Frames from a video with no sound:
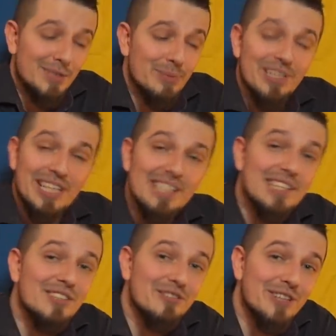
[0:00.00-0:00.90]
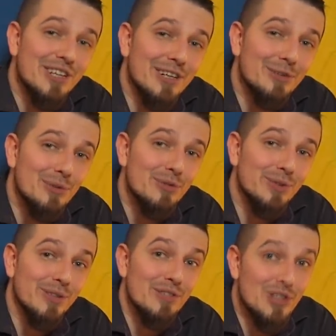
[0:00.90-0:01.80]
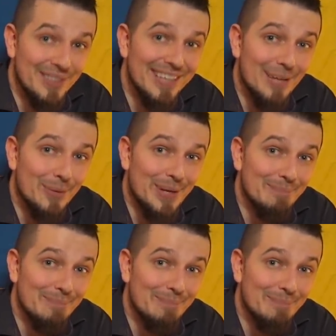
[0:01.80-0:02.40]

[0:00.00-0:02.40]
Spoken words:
pretty easy to figure out who's full of shit that way.